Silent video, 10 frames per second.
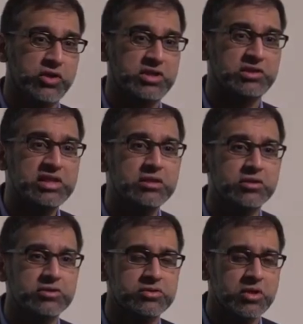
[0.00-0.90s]
great
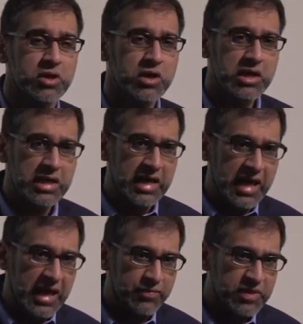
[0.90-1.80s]
leaders
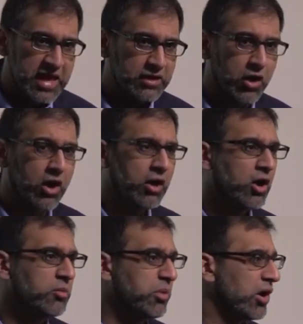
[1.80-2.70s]
that are
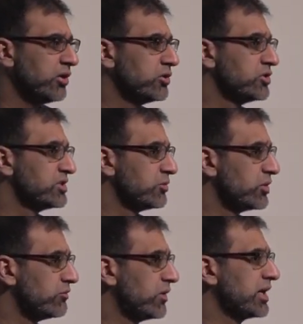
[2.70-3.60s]
our partners that
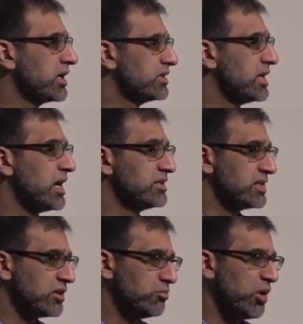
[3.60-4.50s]
we've recognized
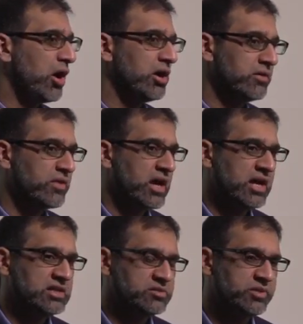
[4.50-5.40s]
that are part of the
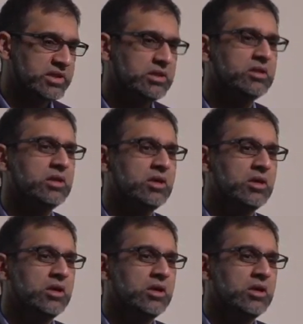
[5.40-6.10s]
ISB,